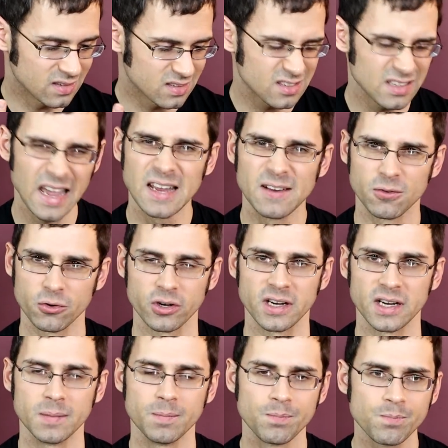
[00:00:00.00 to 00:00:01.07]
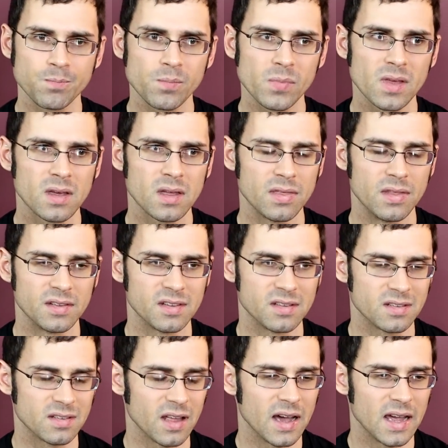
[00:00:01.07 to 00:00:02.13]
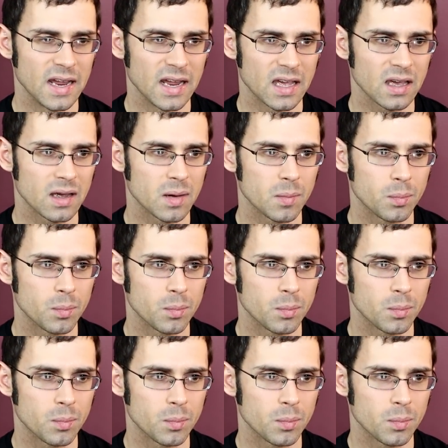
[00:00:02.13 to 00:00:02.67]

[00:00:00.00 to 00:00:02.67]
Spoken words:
savory. This is like